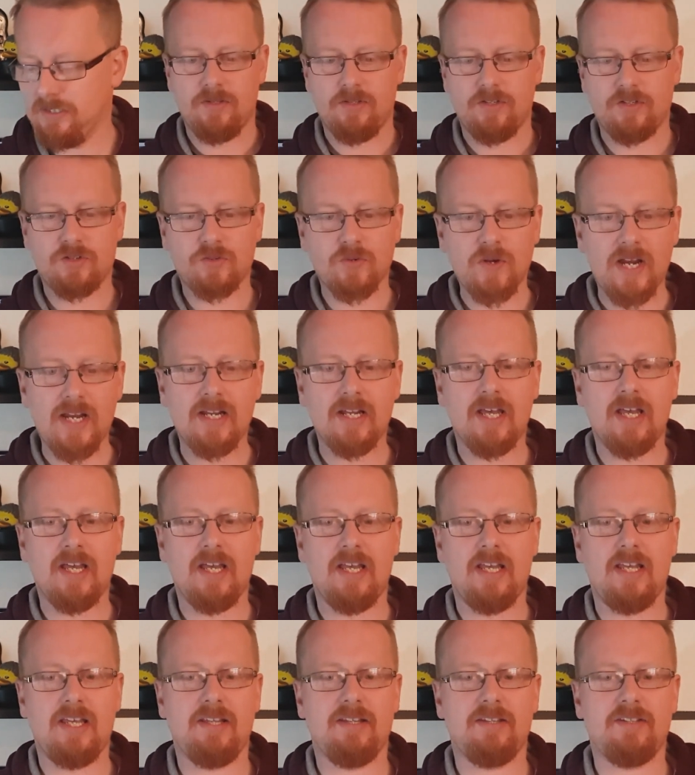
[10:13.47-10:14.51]
The
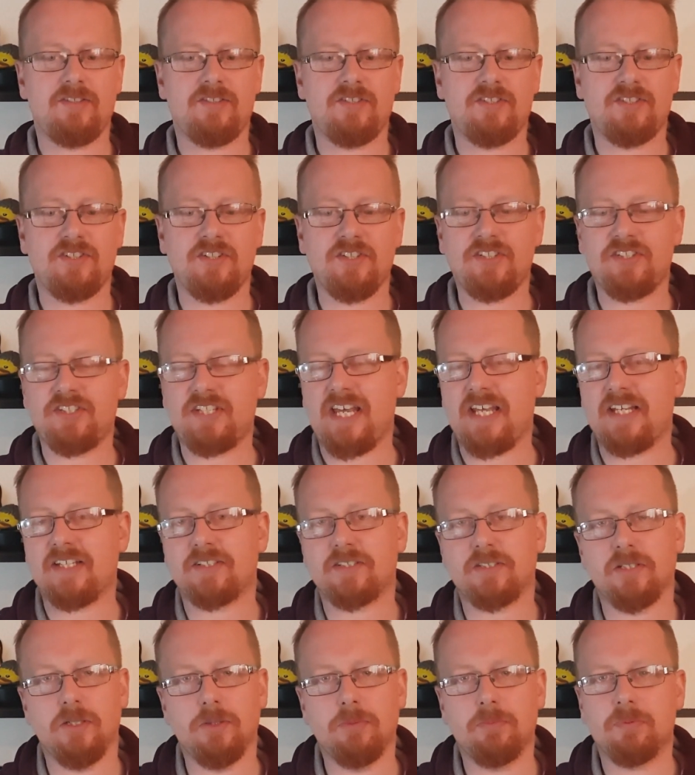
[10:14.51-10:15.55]
trailer, it just
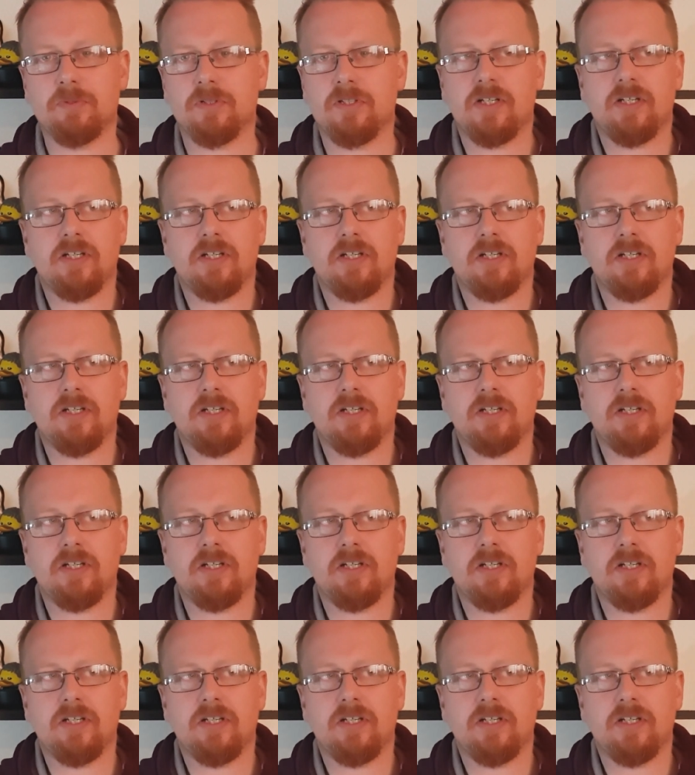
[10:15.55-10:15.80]
sets up